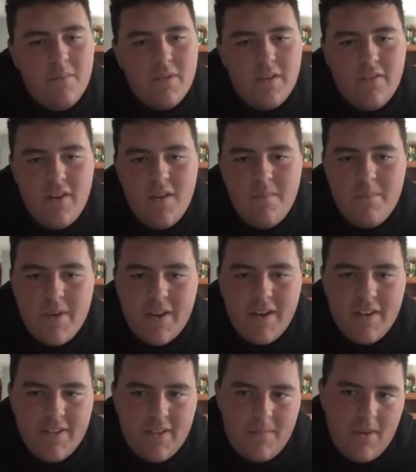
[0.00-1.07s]
of him
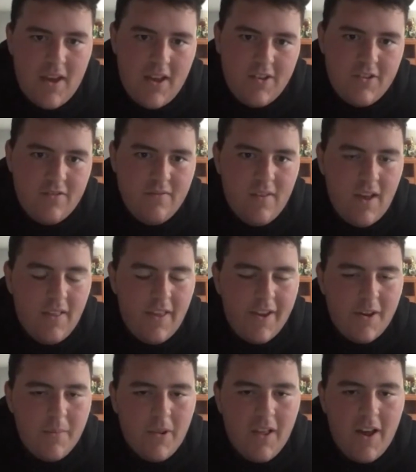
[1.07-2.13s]
because, I mean, I, I
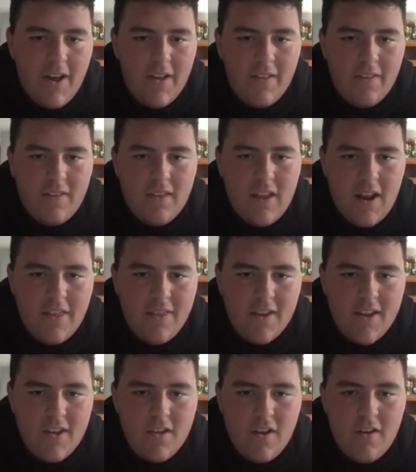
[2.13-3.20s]
like him a lot. I think
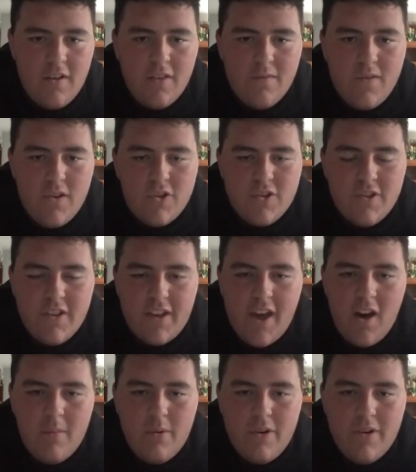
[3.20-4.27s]
he's uh, the future of the
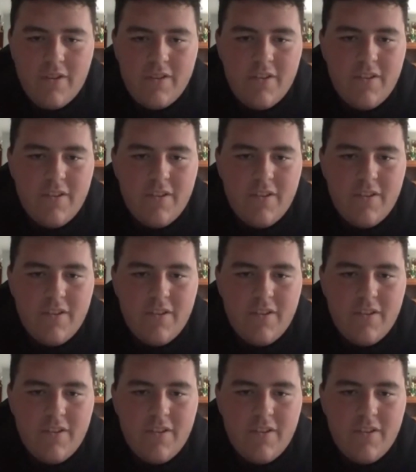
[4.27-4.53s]
Cowboys.